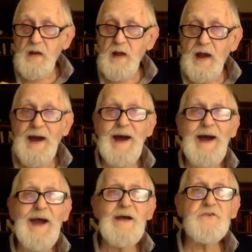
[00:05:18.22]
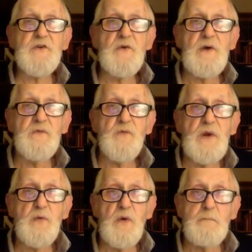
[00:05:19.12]
I asked her if
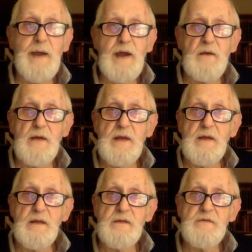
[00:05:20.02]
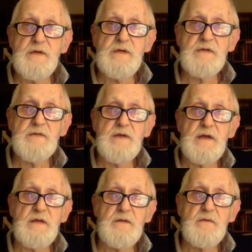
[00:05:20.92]
we were married, and she
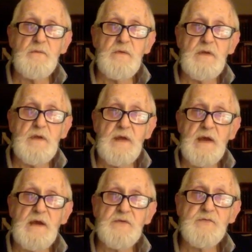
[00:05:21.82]
said yes.